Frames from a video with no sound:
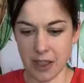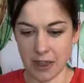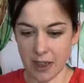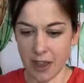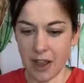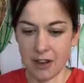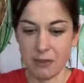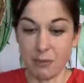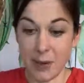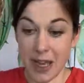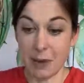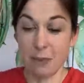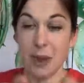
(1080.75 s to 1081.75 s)
and the kind of
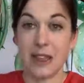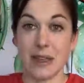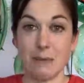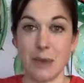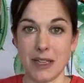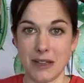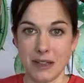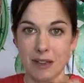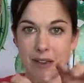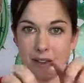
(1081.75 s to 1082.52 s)
big bit in the middle